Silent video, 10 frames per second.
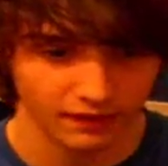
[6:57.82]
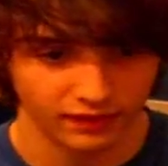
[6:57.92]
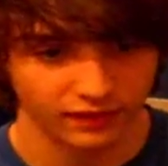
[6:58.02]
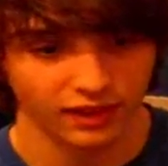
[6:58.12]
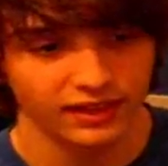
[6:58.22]

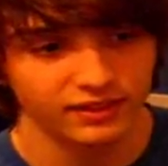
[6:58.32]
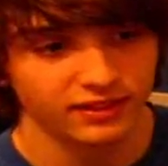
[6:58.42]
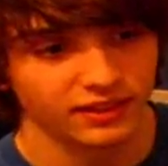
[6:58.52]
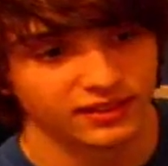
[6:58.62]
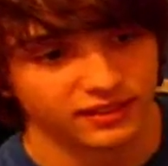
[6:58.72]
This
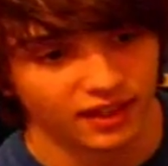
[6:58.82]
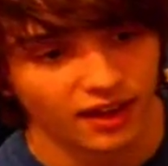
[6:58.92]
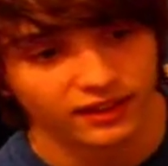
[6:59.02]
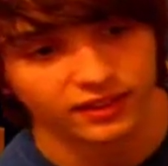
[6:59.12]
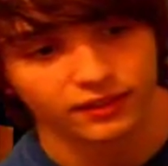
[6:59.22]
lens is
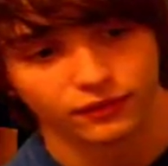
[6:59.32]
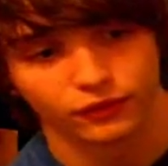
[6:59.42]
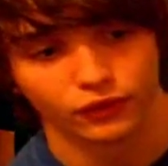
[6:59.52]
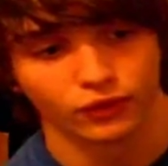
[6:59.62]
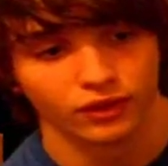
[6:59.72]
not
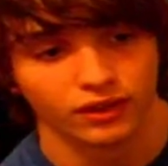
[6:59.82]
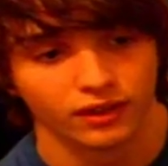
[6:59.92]
for